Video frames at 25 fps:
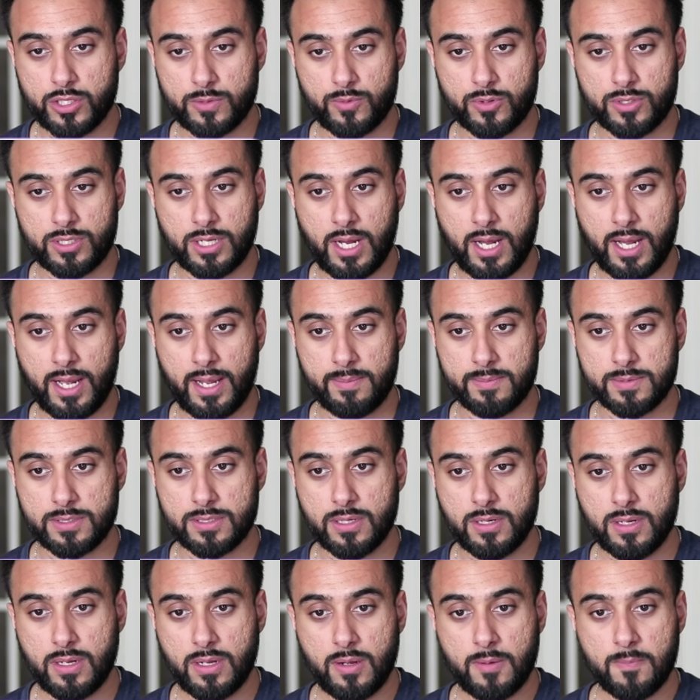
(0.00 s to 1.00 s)
times.
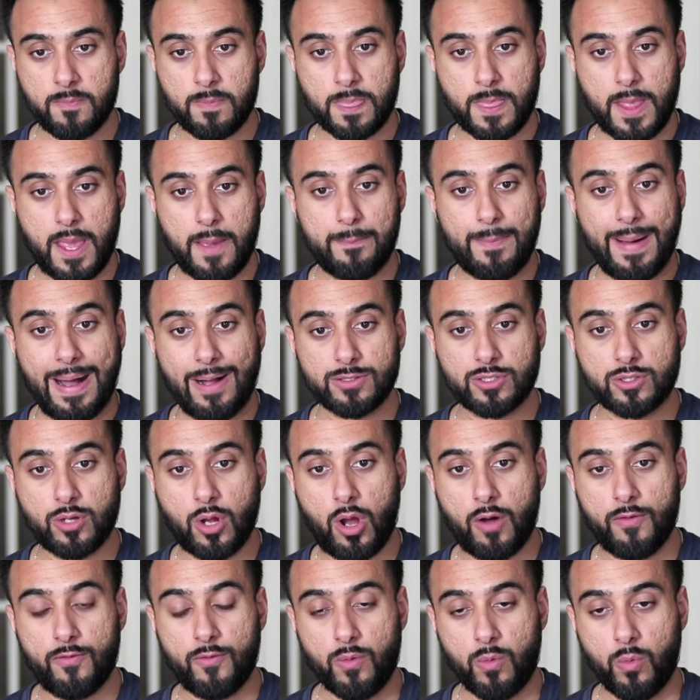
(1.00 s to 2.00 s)
It bounced
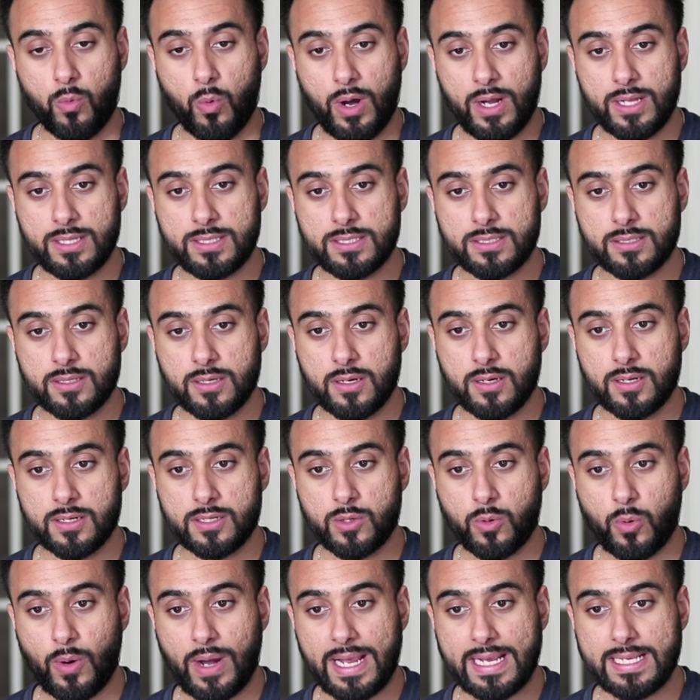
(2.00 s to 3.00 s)
off once,
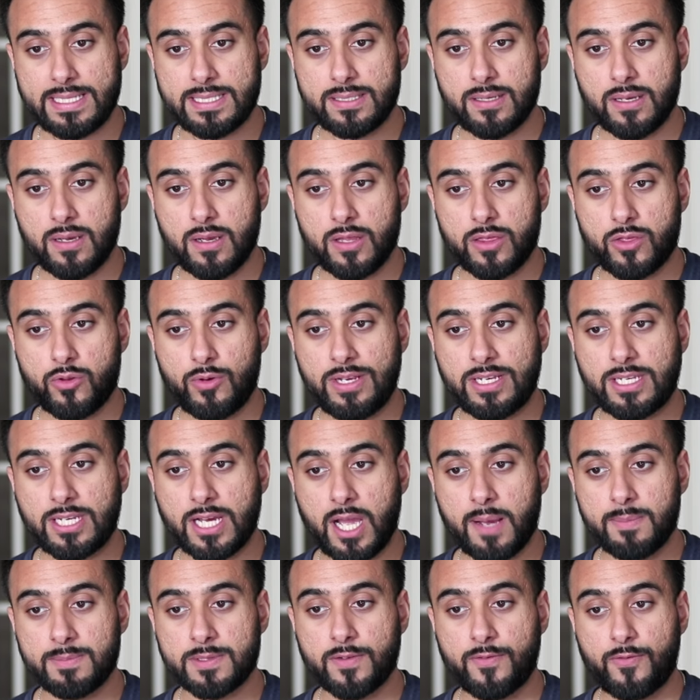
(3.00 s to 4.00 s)
twice, 3
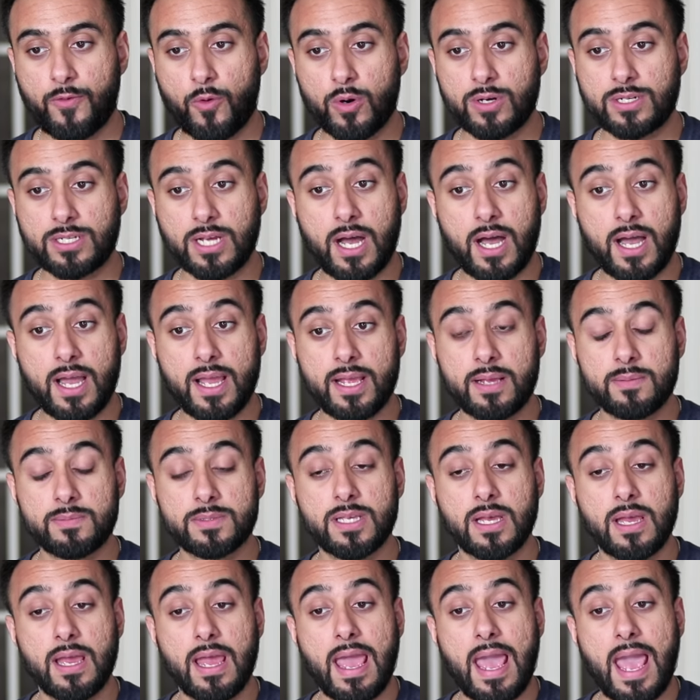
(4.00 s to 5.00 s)
times, 4 times,
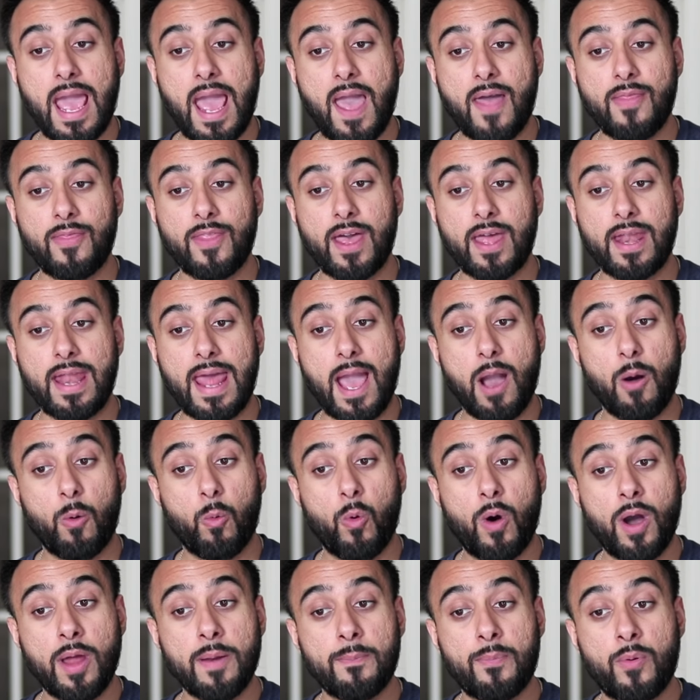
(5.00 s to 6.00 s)
and then at
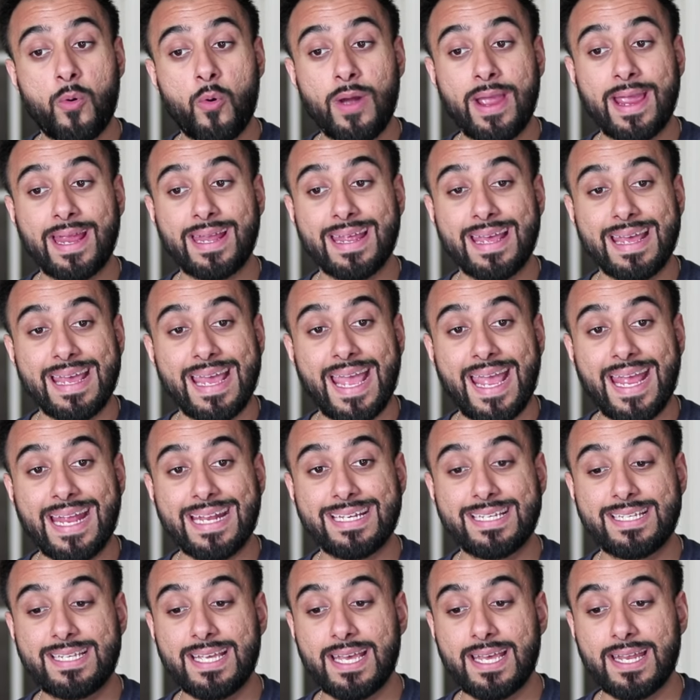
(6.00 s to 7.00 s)
one point
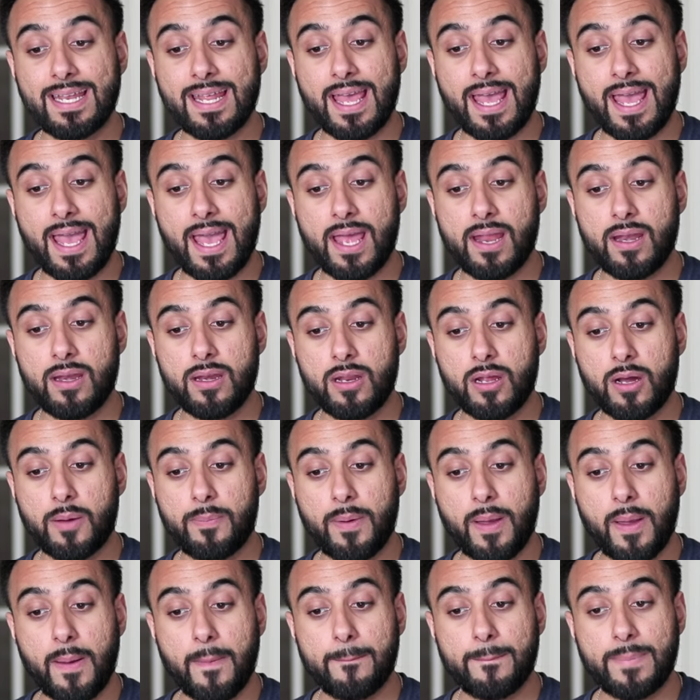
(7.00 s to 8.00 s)
it did end
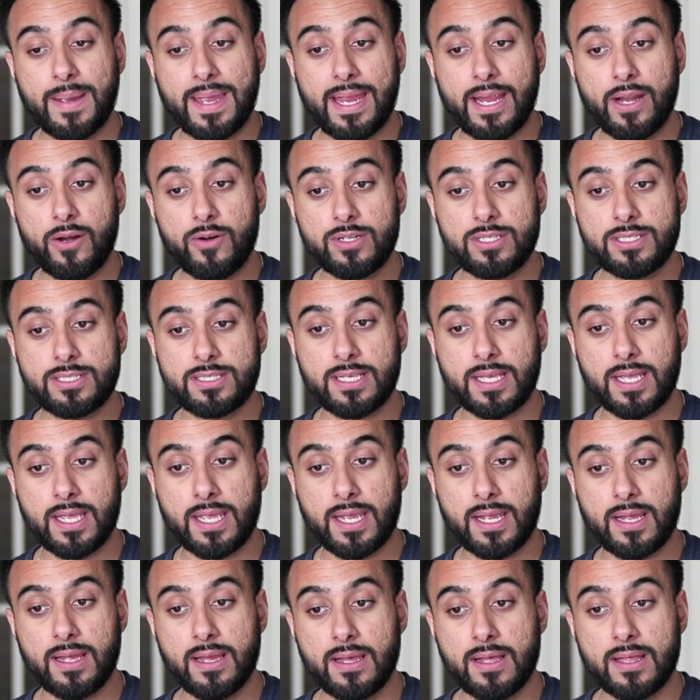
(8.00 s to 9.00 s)
up
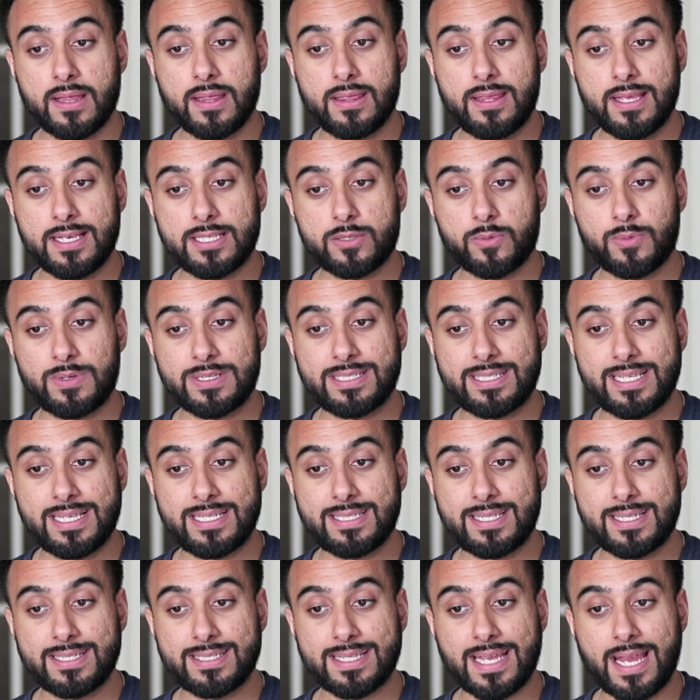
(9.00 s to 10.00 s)
piercing this
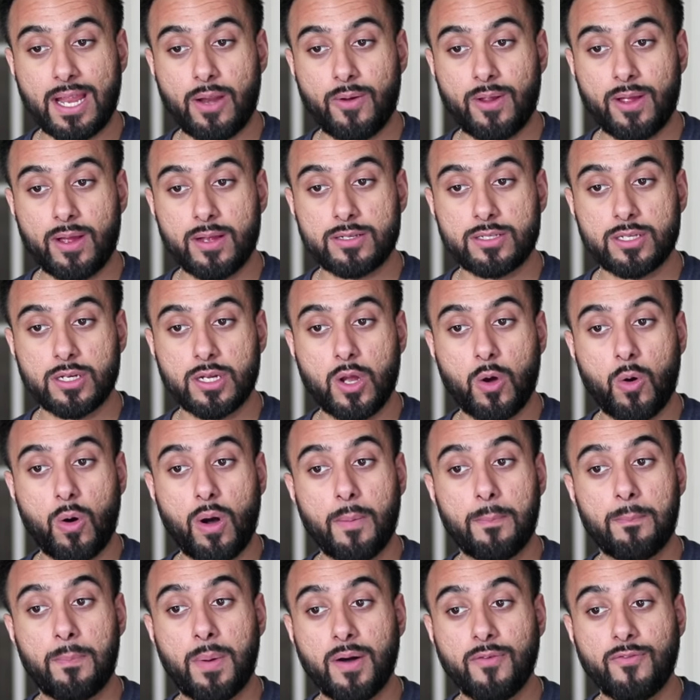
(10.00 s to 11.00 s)
resistance area to go
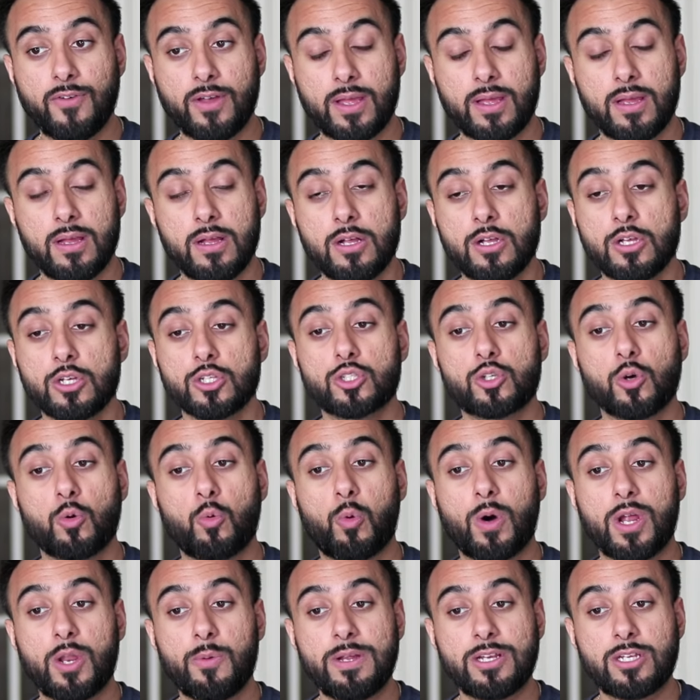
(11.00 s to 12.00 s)
above it. So
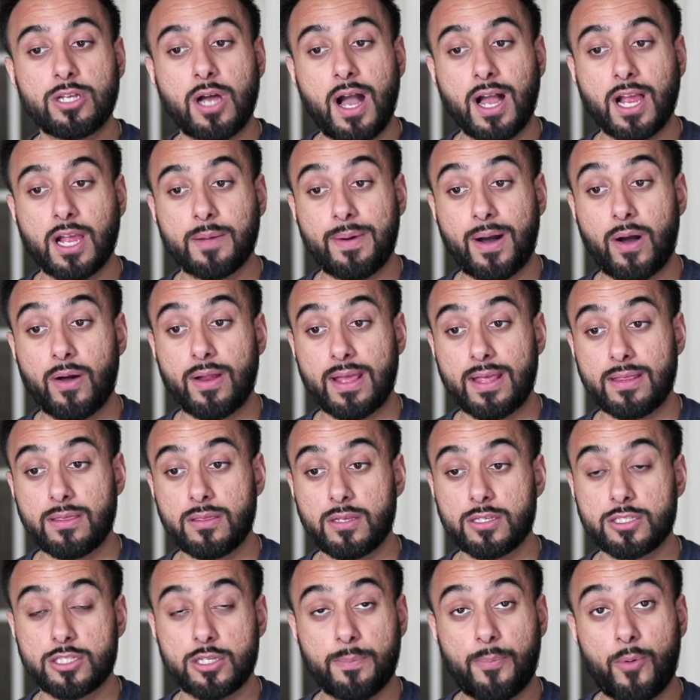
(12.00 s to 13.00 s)
what did we talk about in
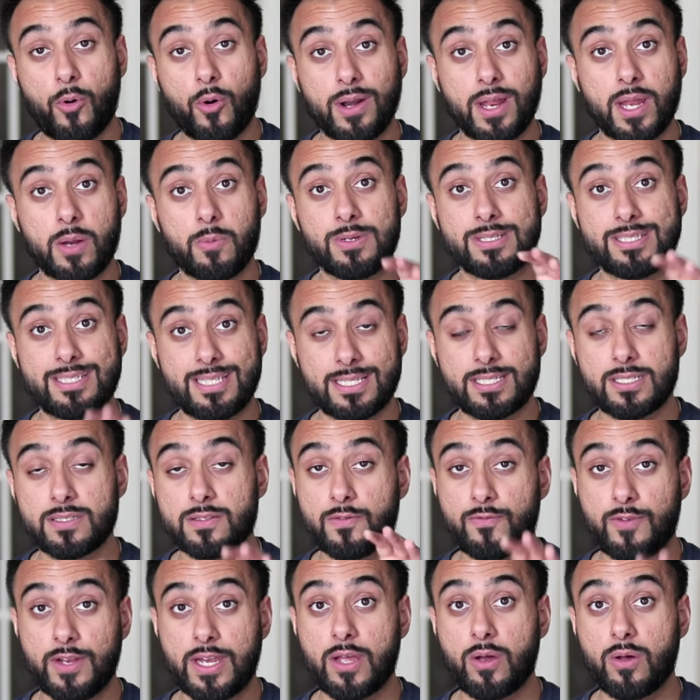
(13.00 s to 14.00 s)
the support and resistance
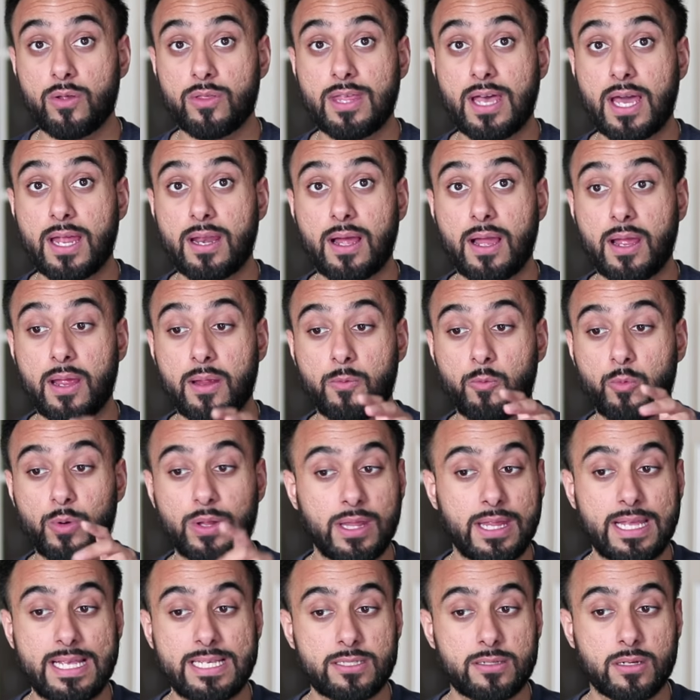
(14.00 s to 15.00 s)
video that I
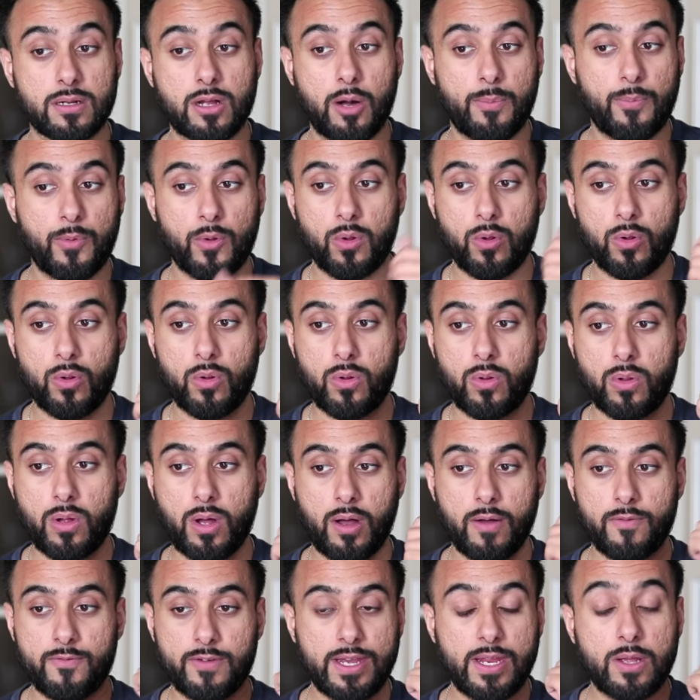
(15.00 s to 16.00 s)
released a couple
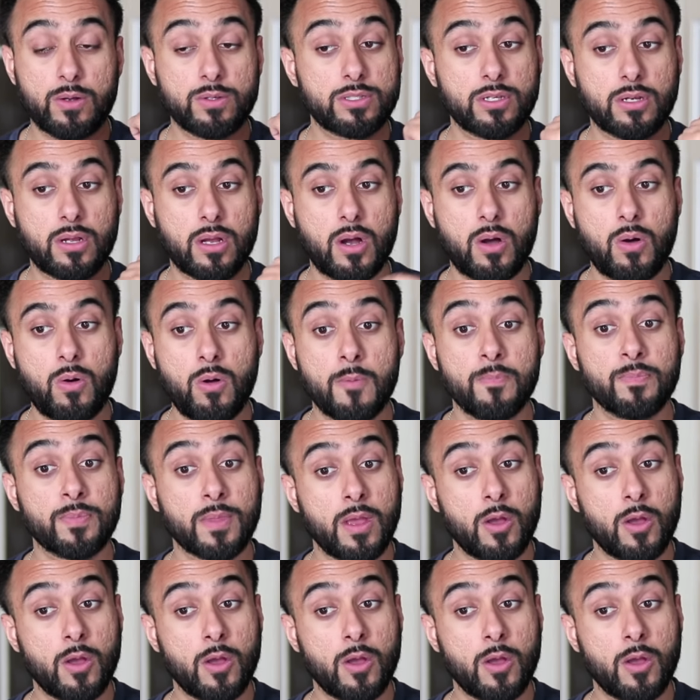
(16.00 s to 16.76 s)
videos ago?